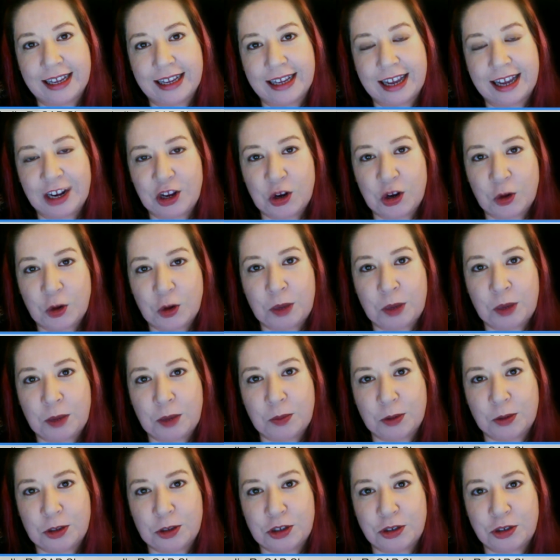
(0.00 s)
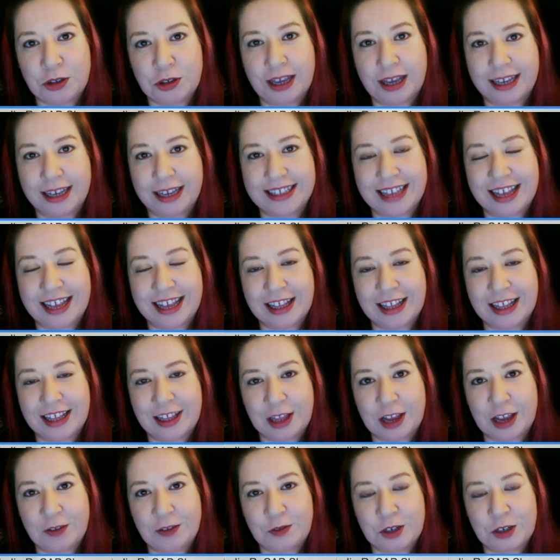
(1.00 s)
And people too. Yeah, exactly. A
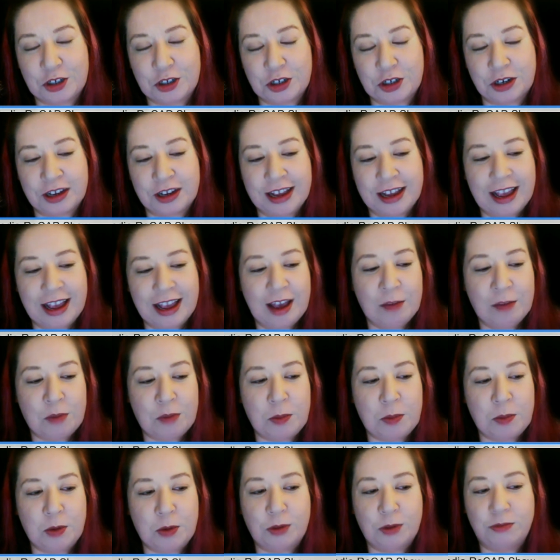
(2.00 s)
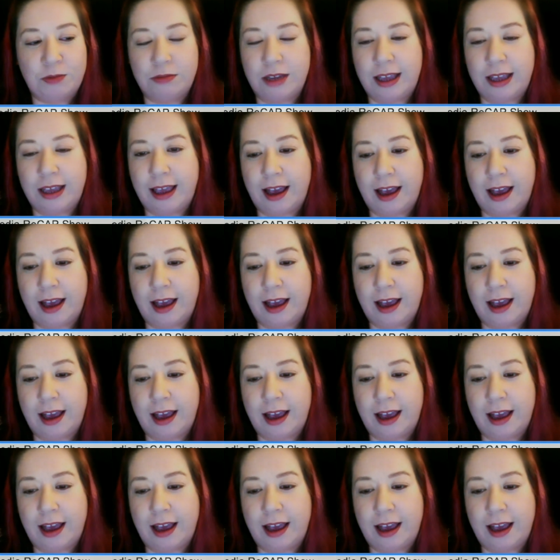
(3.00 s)
live feature. People,